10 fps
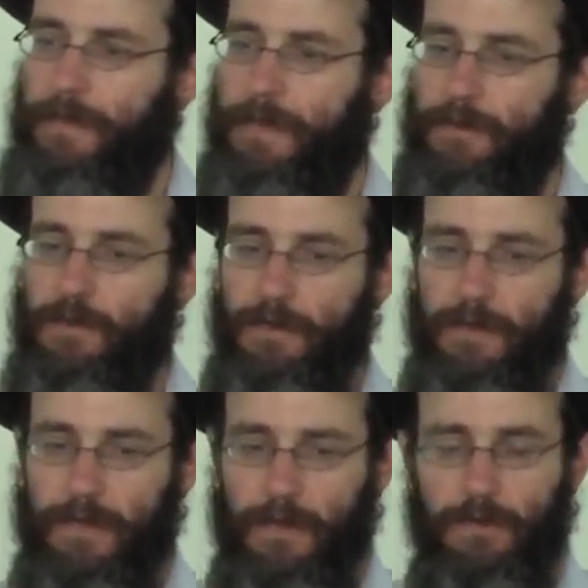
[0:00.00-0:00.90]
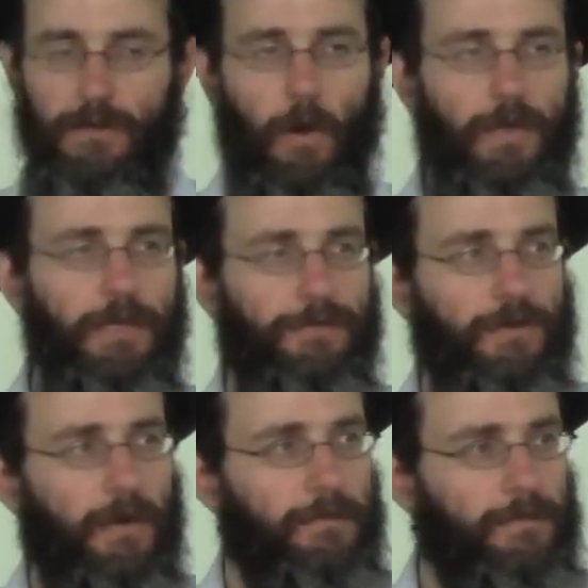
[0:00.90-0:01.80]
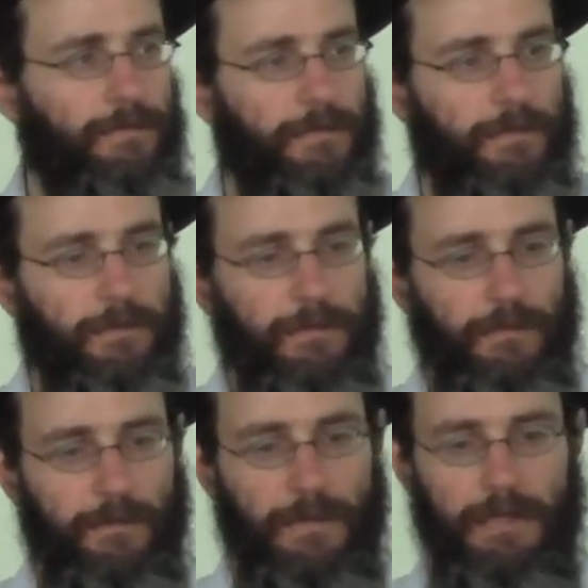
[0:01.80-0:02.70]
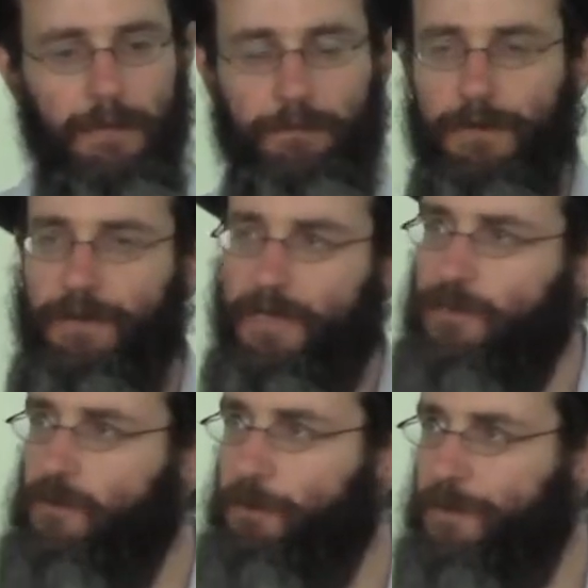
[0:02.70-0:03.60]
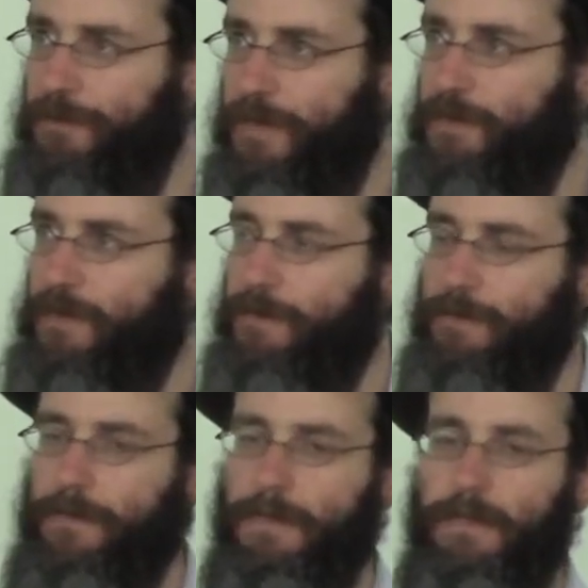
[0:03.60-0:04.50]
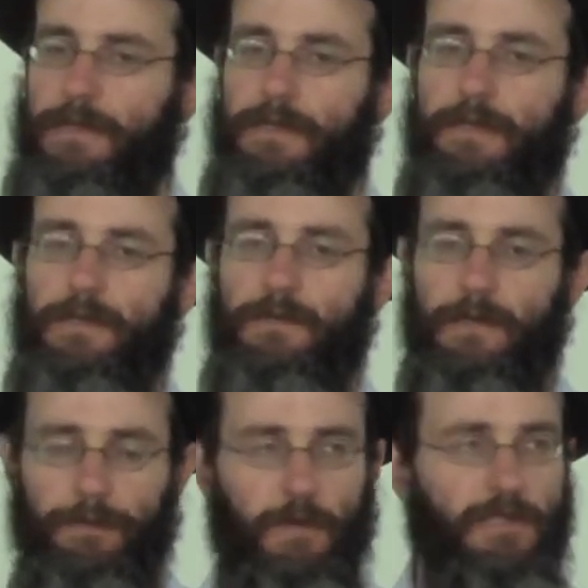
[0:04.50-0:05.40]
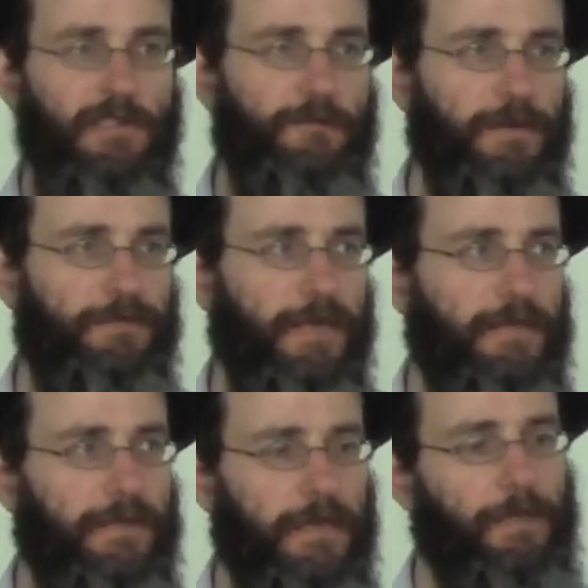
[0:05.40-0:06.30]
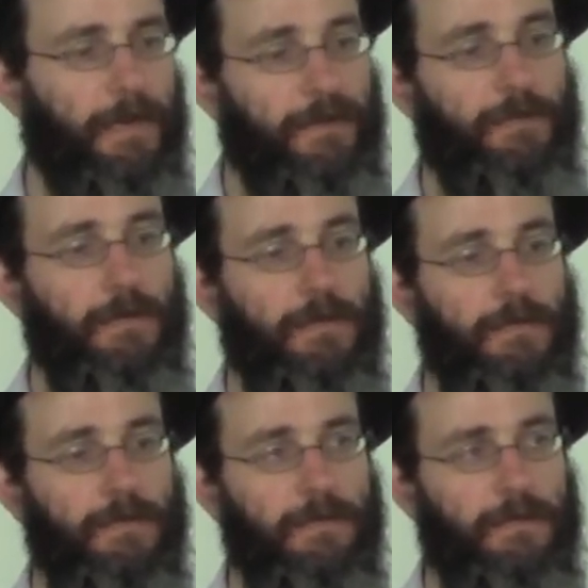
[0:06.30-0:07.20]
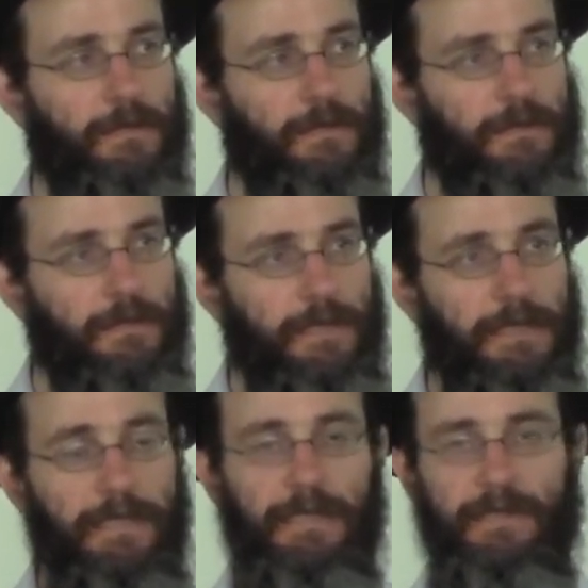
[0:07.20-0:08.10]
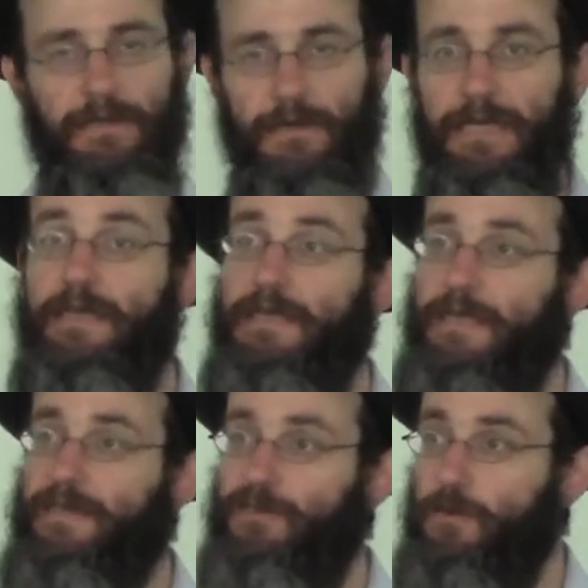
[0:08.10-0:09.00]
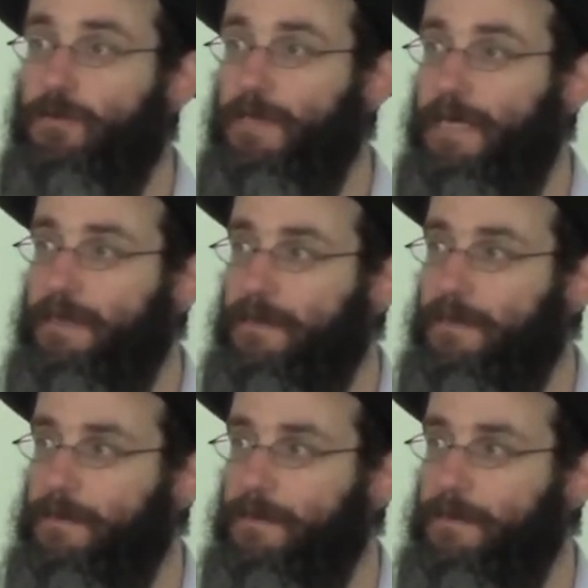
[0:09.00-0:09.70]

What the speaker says: and growing from imperfection to perfection, or the process of perfecting, and therefore he needs, or it needs, to create